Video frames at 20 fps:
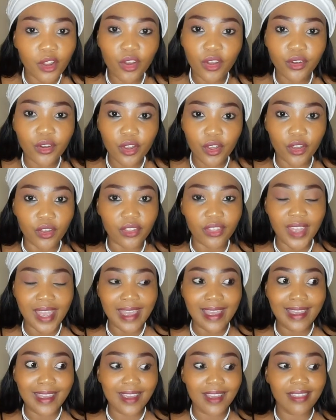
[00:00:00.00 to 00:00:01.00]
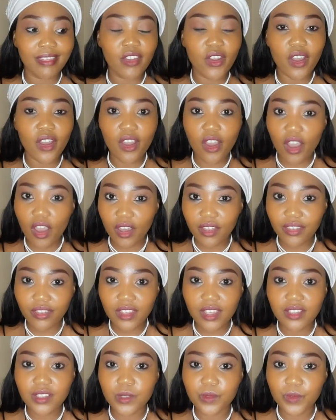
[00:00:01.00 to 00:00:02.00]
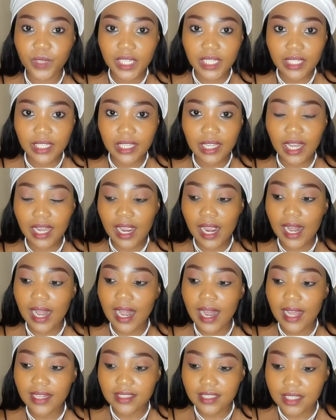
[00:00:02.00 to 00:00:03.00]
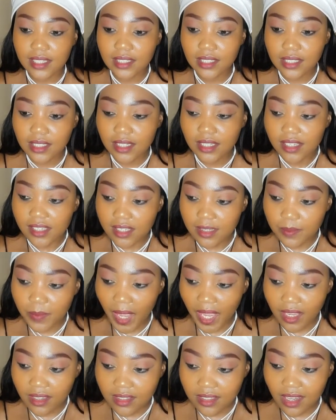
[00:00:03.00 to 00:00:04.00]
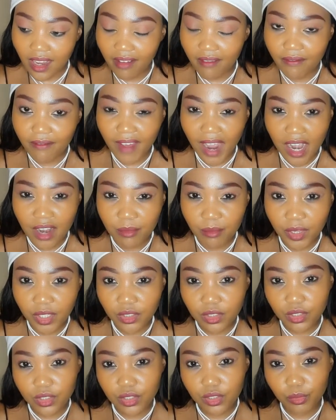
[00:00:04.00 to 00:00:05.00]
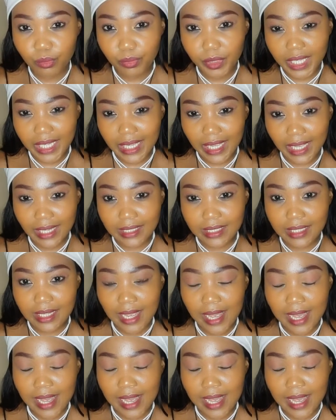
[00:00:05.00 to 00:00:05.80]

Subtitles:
on earth. The earth is really a cluttered space environment to be in,